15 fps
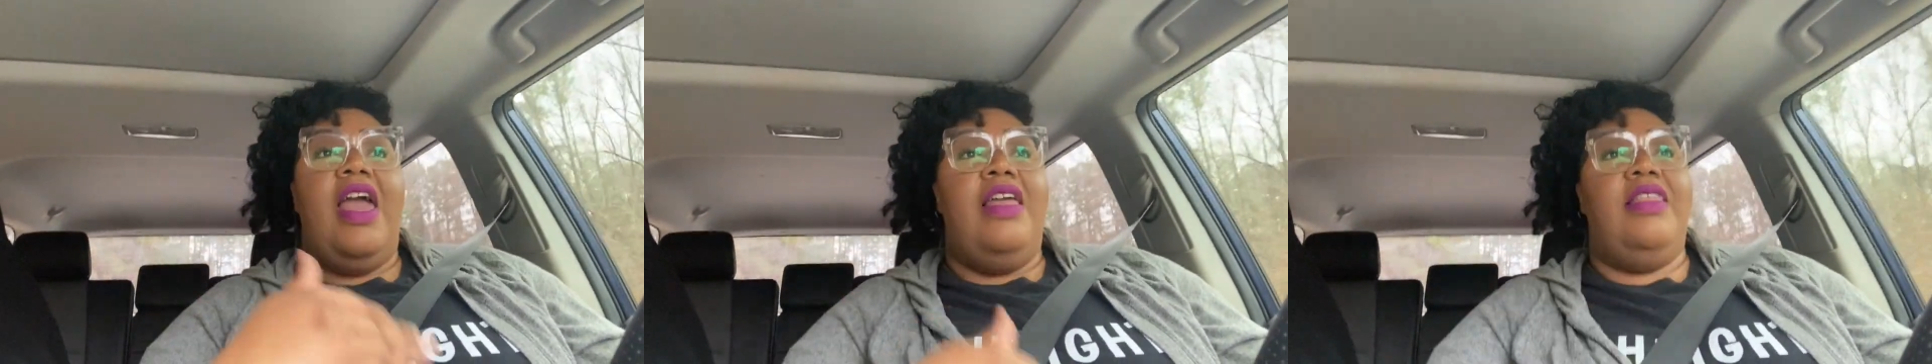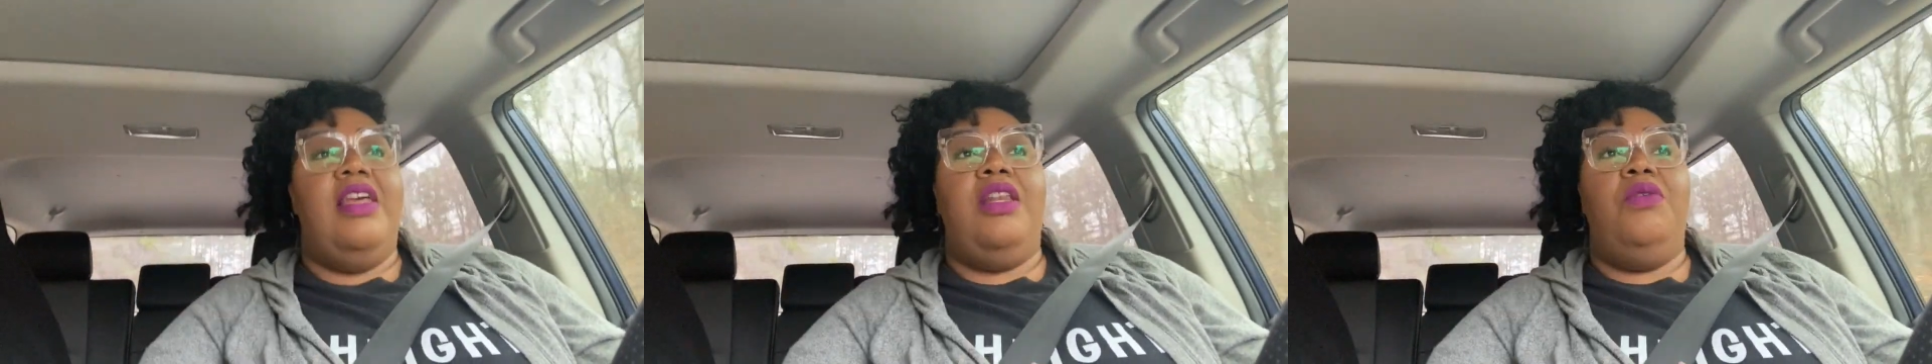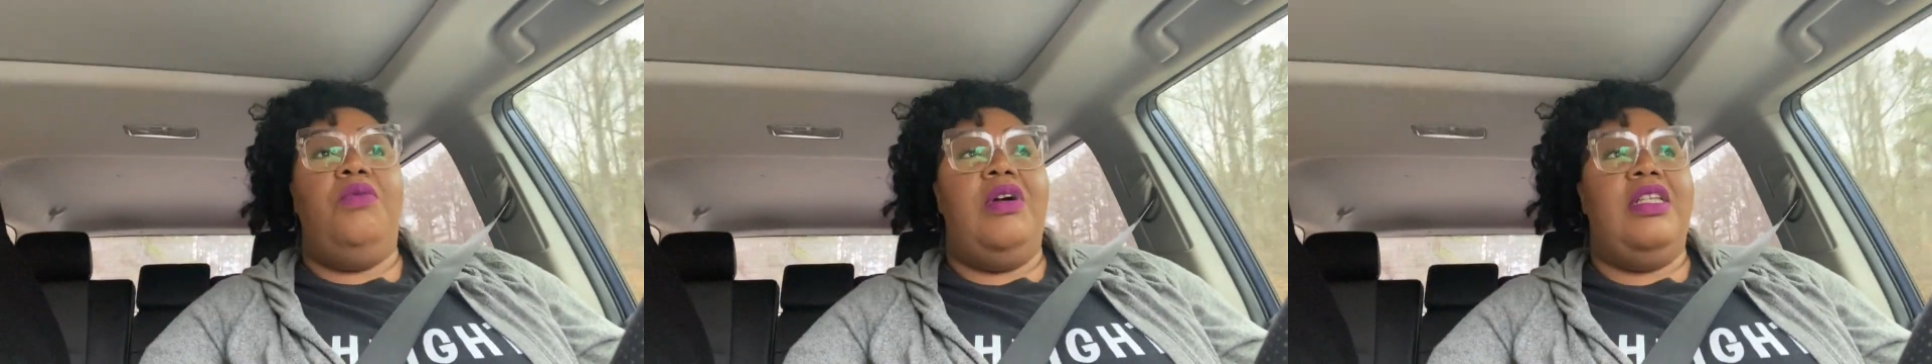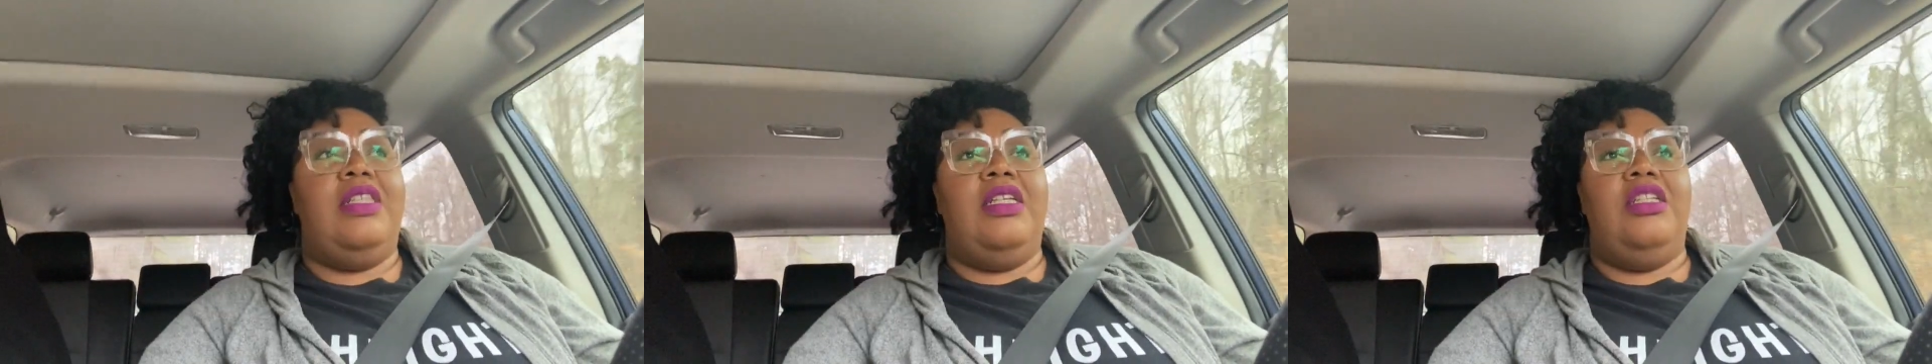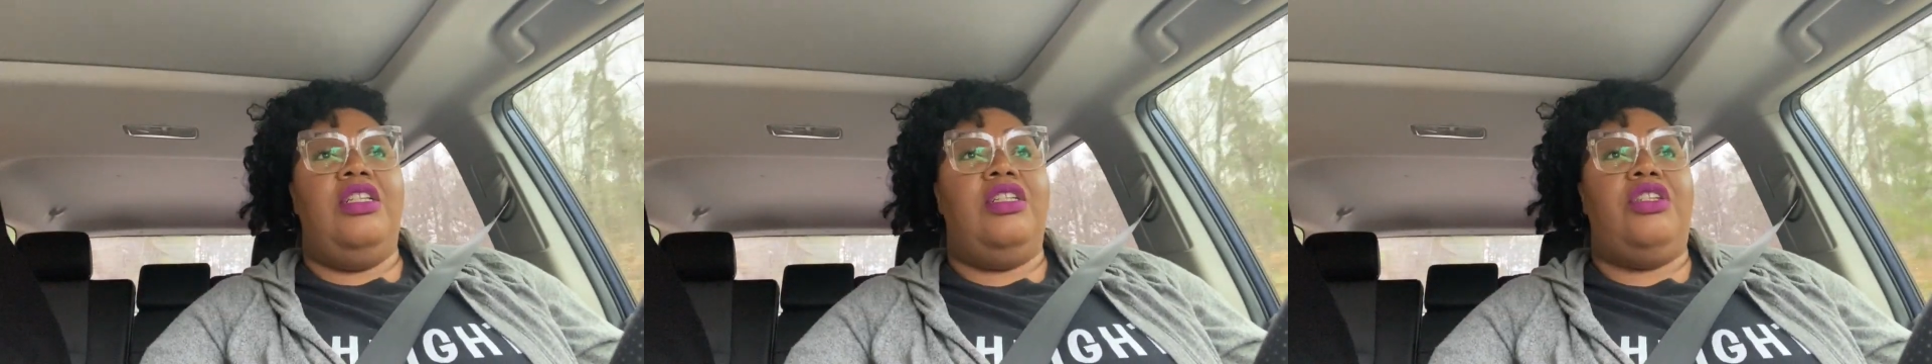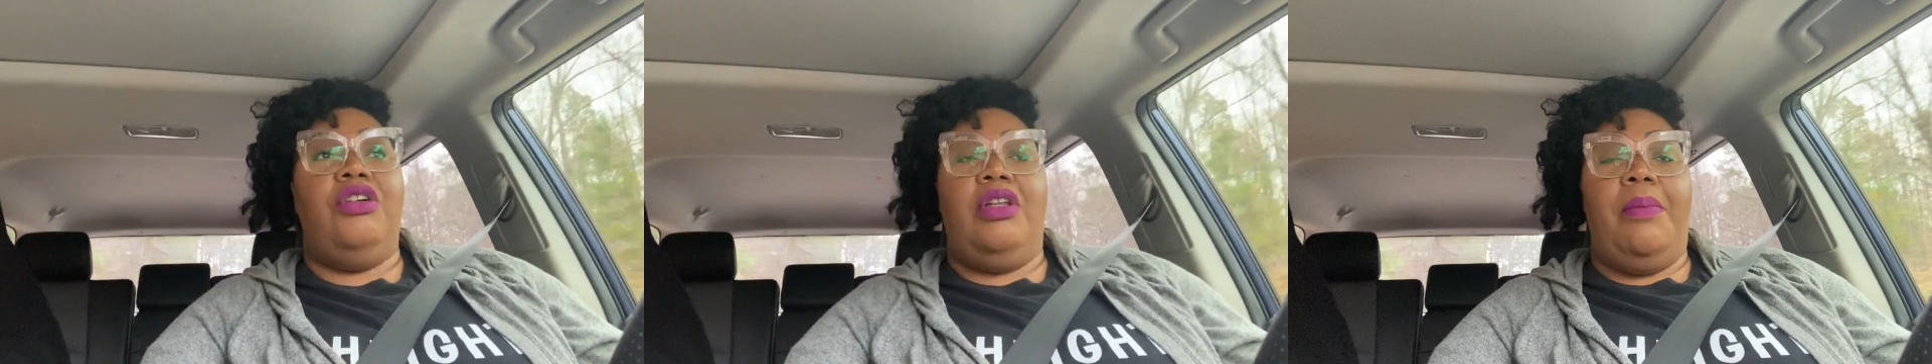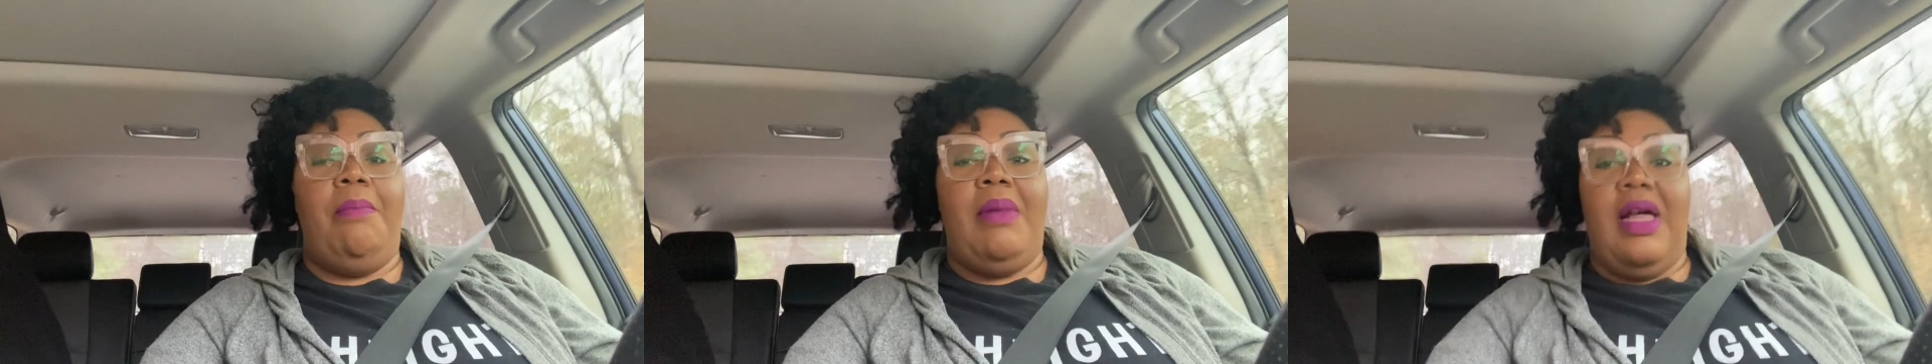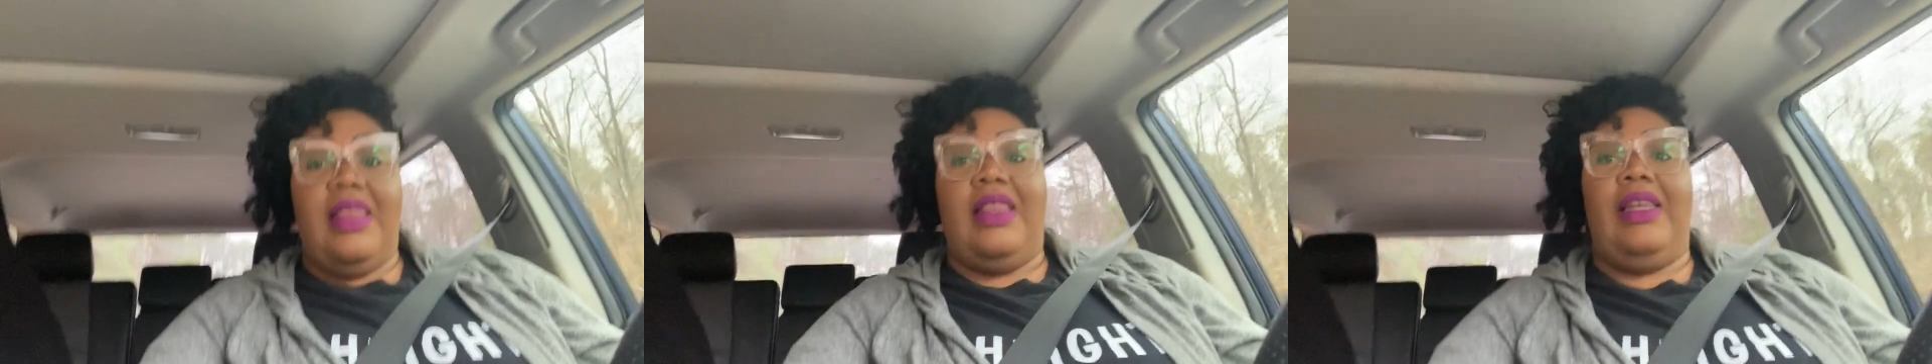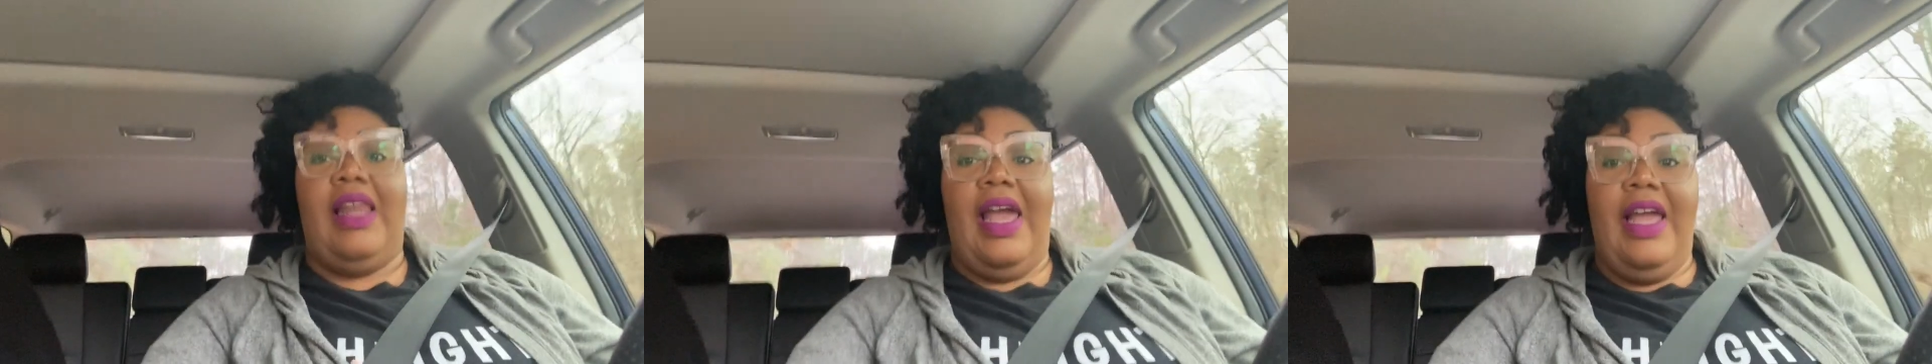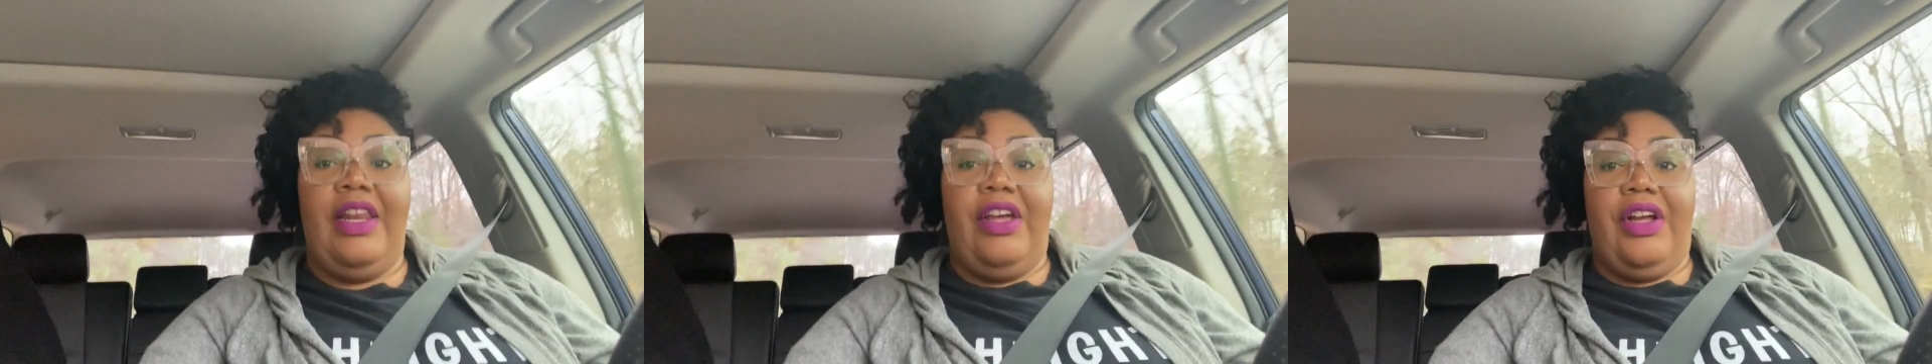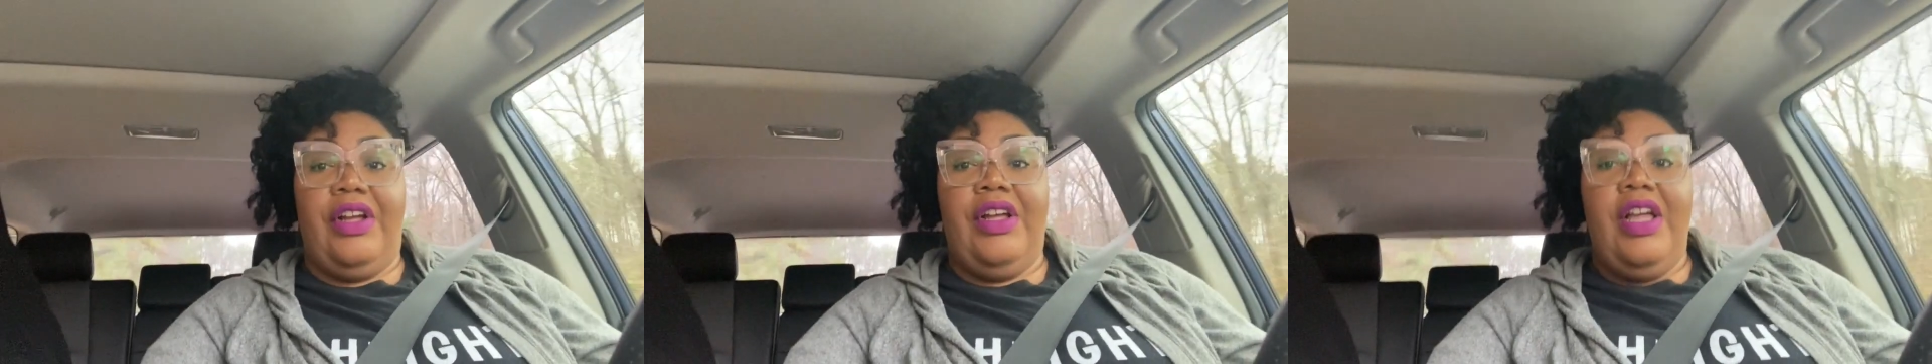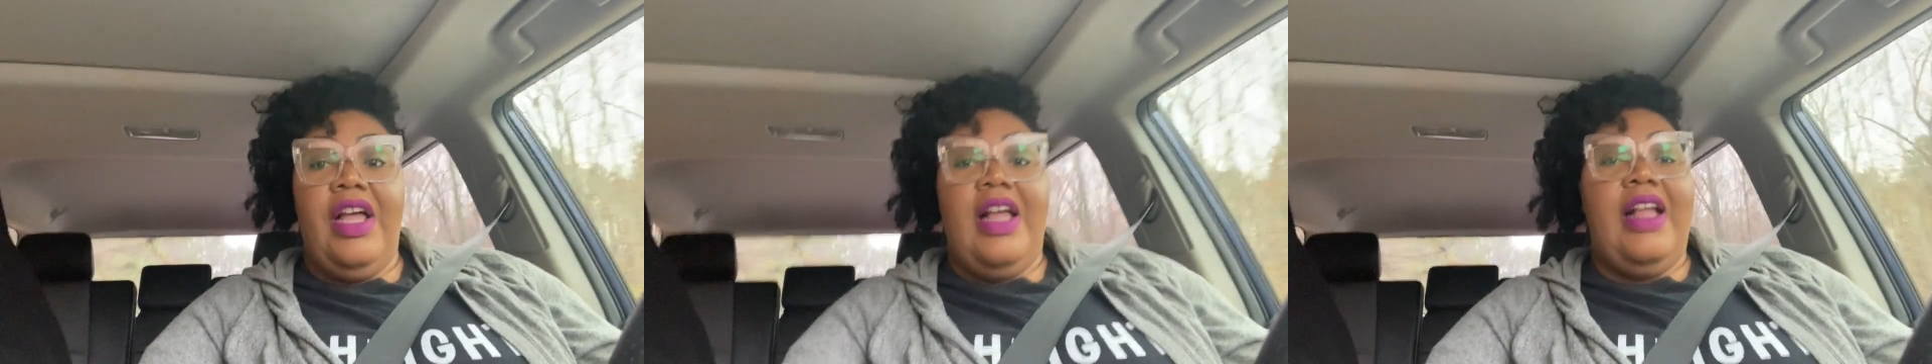and then it wasn't until a month later